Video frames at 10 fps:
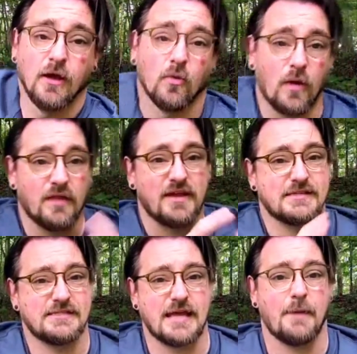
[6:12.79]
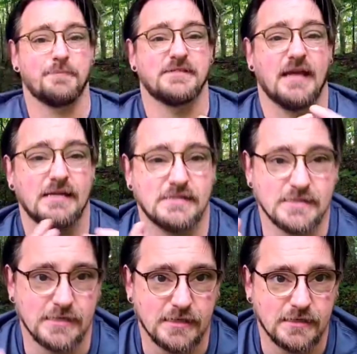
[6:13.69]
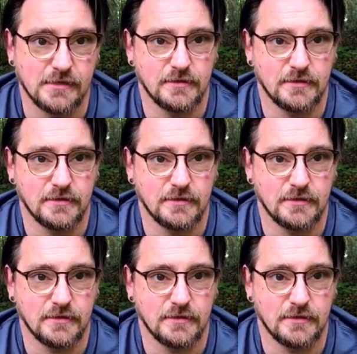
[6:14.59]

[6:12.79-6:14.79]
while that sap starts to